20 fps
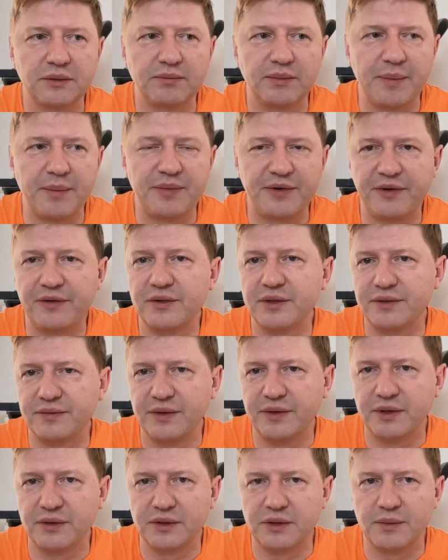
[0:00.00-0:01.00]
my previous
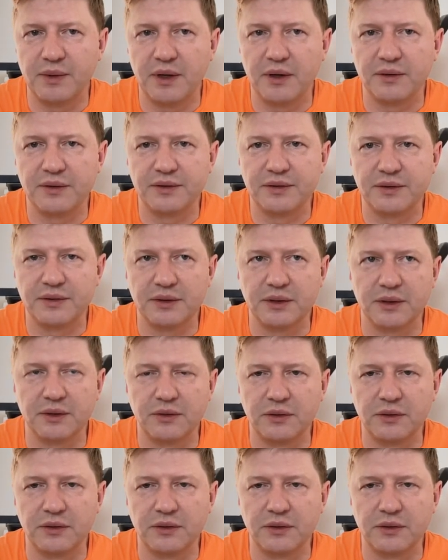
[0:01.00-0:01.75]
videos about uh,